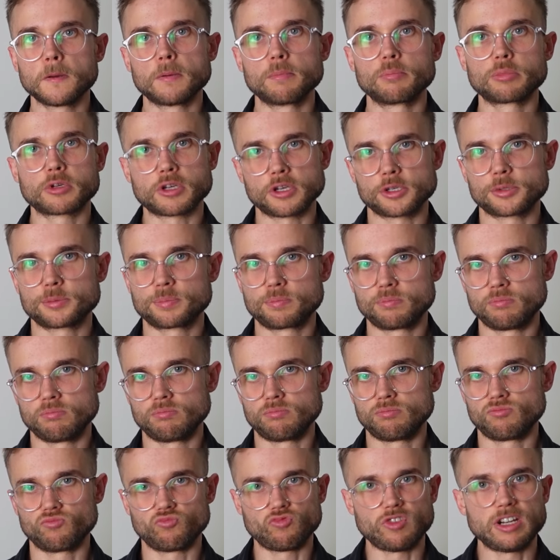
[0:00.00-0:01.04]
because
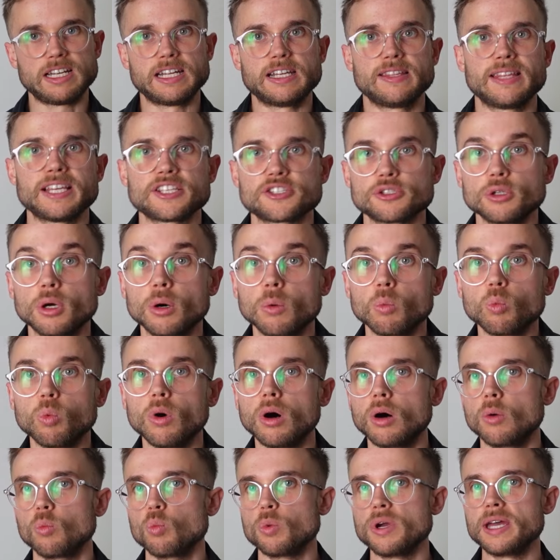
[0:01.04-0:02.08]
really that's not
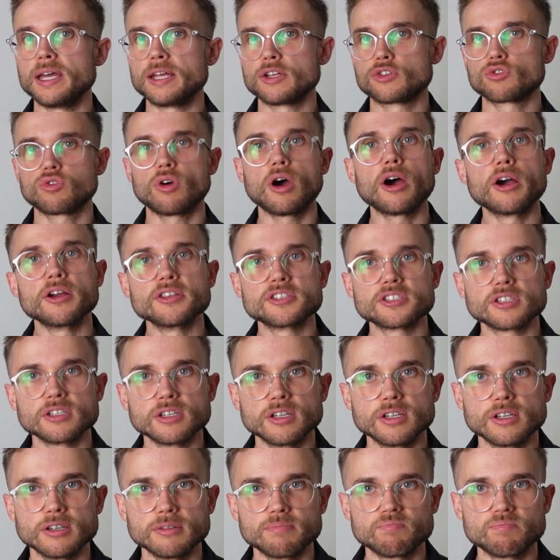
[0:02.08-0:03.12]
what we're trying
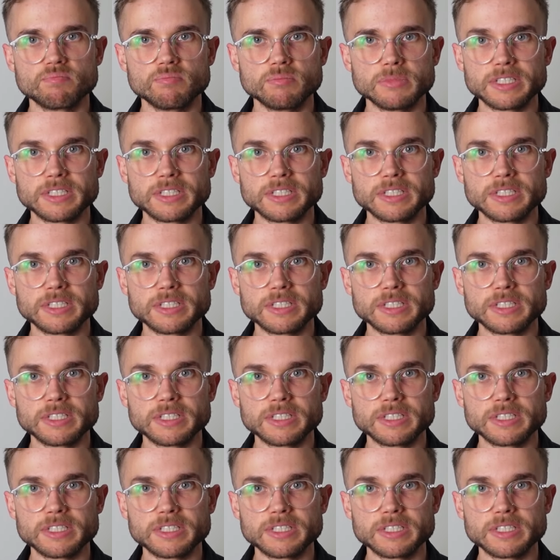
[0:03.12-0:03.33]
to